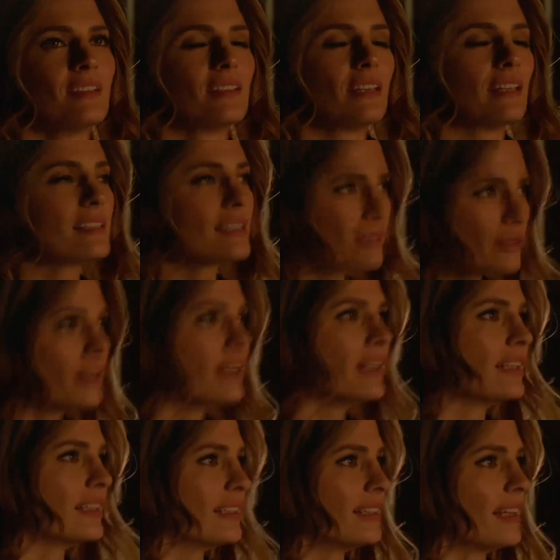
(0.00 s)

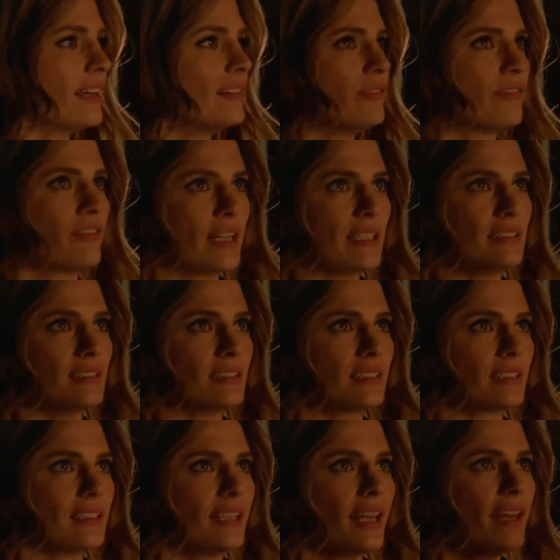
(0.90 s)
exhilarated and
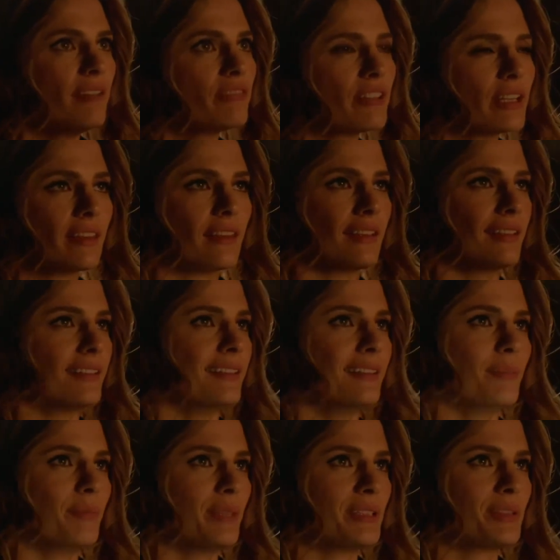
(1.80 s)
frightened and everything
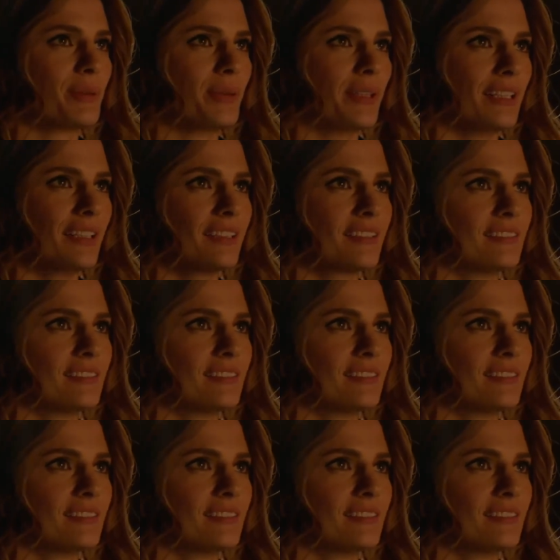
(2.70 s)
in between.